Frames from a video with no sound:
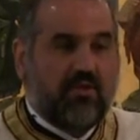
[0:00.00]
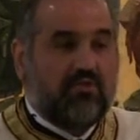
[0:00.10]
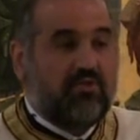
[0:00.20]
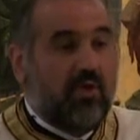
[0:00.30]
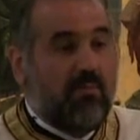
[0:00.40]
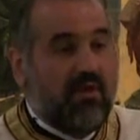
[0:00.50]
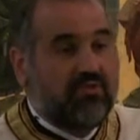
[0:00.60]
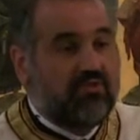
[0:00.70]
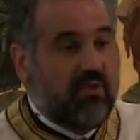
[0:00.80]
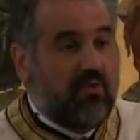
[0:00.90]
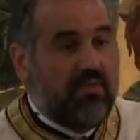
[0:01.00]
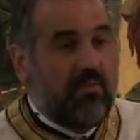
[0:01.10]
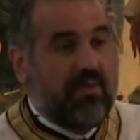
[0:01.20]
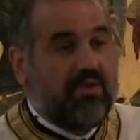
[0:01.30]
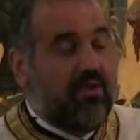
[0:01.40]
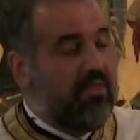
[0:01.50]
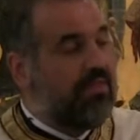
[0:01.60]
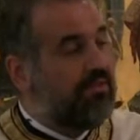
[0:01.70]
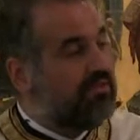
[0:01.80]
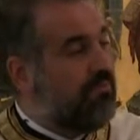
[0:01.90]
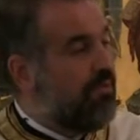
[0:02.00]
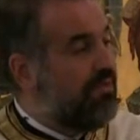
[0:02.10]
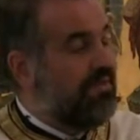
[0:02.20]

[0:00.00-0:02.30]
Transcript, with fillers: So much so that we know that there's more